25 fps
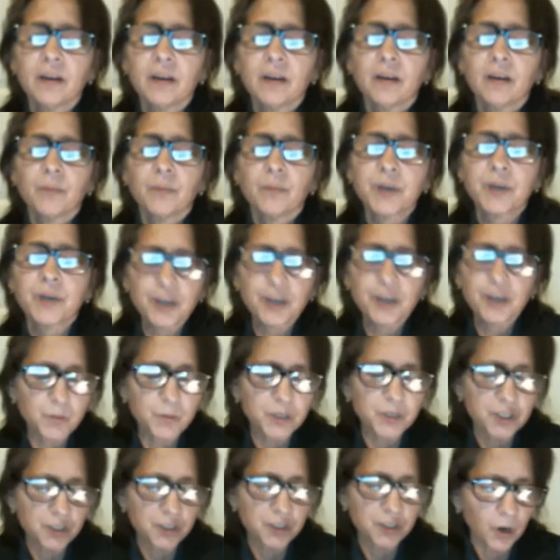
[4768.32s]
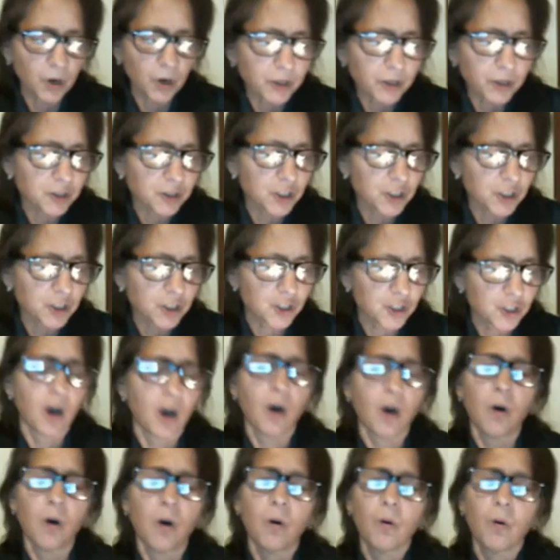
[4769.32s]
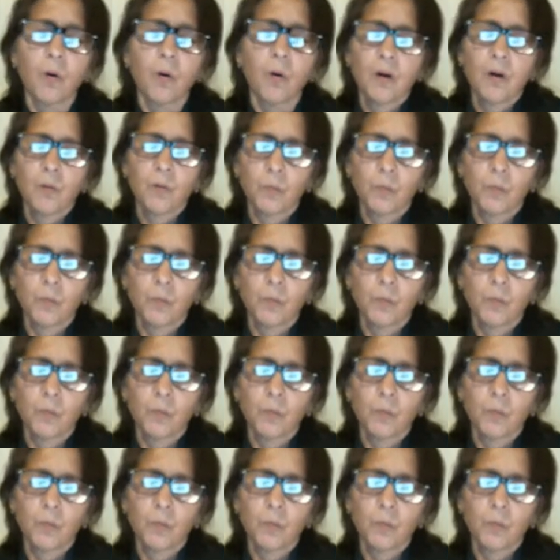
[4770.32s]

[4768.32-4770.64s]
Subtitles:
because we started the show